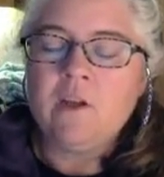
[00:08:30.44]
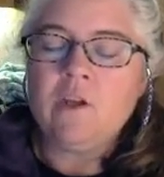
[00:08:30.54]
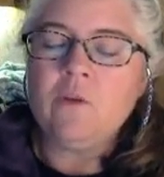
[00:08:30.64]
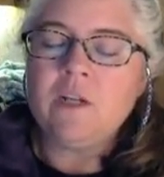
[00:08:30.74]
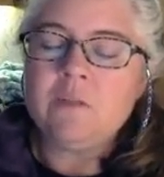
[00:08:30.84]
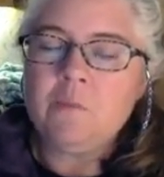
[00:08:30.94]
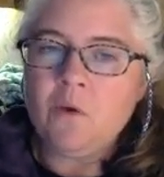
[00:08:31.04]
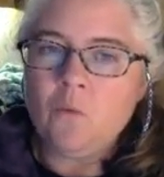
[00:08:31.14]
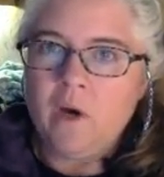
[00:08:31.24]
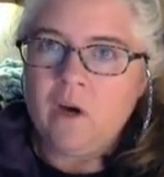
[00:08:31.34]
You need to be
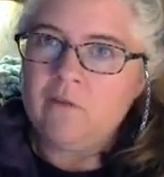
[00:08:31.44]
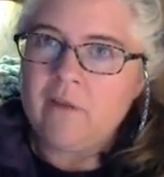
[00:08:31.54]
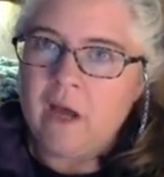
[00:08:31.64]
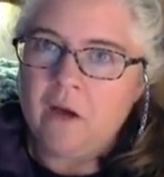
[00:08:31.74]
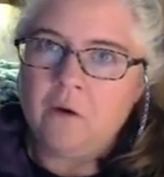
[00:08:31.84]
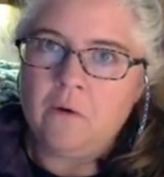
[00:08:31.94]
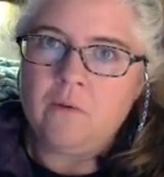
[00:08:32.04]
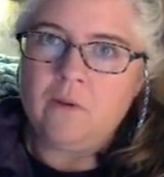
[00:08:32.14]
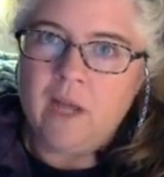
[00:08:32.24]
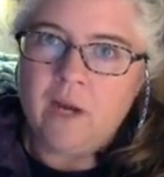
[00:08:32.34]
aware of how
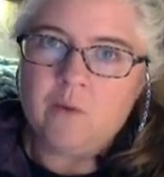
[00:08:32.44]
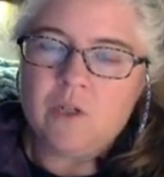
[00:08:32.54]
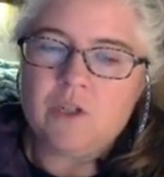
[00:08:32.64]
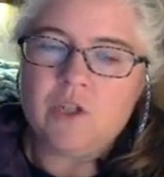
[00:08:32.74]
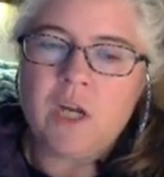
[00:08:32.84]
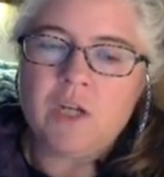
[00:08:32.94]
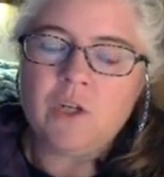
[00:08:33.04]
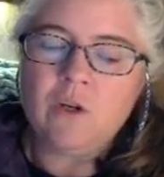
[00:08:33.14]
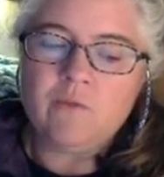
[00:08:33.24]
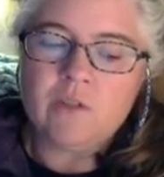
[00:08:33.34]
the language is
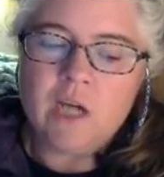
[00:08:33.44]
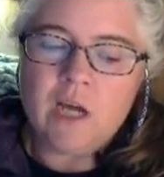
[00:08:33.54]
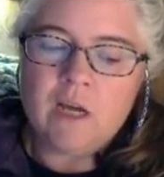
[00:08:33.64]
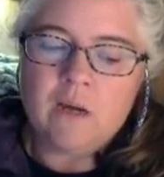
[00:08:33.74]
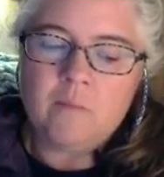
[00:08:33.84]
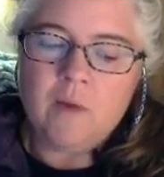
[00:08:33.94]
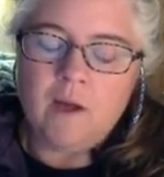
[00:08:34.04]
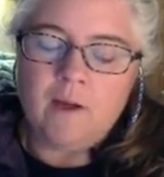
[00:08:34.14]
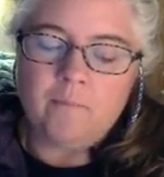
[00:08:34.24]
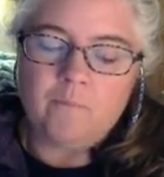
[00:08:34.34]
changing over time,
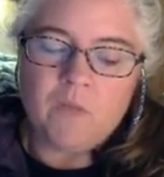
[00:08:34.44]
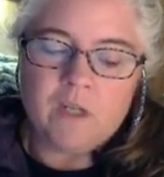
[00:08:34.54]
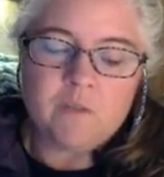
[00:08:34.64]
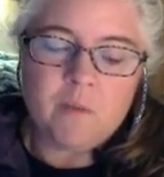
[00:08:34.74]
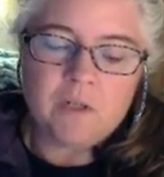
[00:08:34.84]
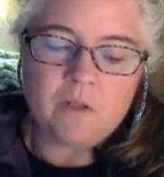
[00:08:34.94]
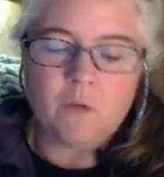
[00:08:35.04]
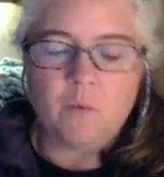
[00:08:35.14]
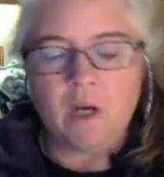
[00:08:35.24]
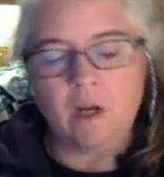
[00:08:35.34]
especially
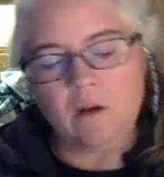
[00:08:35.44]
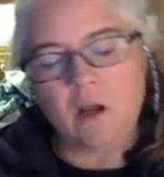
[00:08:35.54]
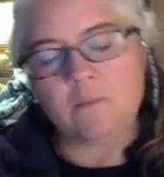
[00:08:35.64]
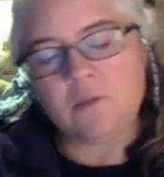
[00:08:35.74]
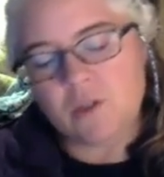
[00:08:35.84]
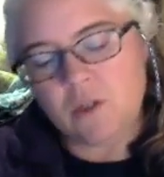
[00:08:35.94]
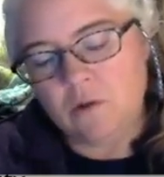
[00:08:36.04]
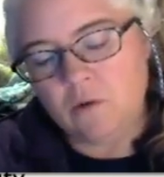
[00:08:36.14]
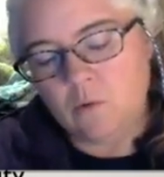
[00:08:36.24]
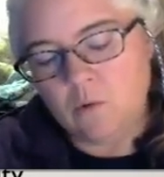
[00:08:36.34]
when it comes
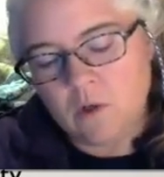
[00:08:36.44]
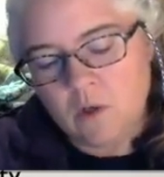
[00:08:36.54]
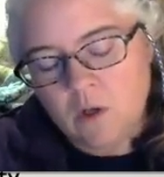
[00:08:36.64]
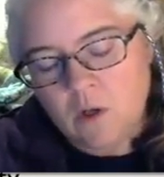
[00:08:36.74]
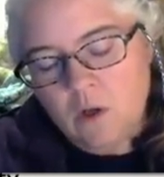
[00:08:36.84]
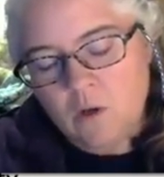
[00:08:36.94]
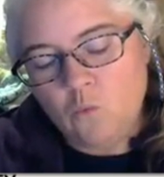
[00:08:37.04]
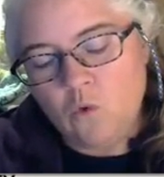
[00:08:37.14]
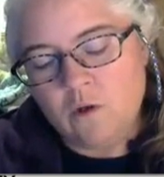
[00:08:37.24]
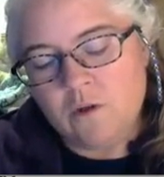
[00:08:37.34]
to
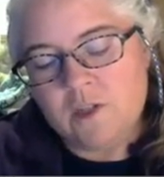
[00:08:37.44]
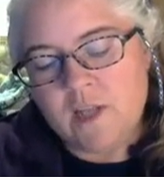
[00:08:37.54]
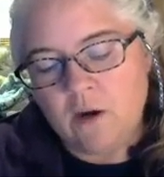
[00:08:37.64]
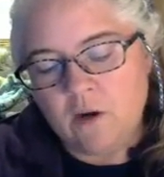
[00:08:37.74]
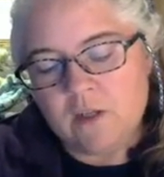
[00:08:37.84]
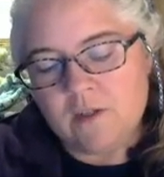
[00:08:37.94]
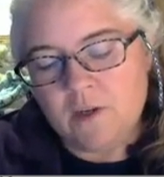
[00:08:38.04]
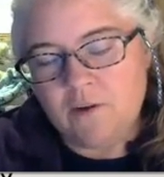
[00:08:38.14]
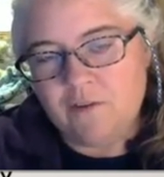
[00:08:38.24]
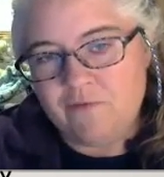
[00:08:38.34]
words that are
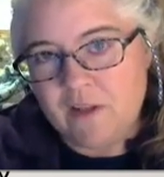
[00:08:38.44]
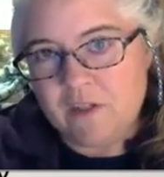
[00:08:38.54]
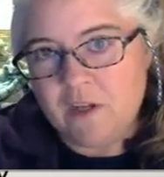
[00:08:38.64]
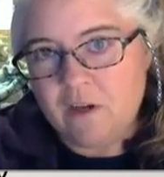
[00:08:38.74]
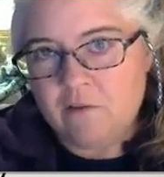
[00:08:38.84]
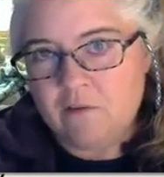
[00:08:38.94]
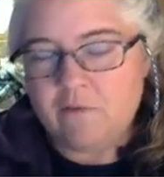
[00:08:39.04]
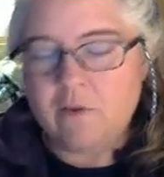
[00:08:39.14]
considered offensive.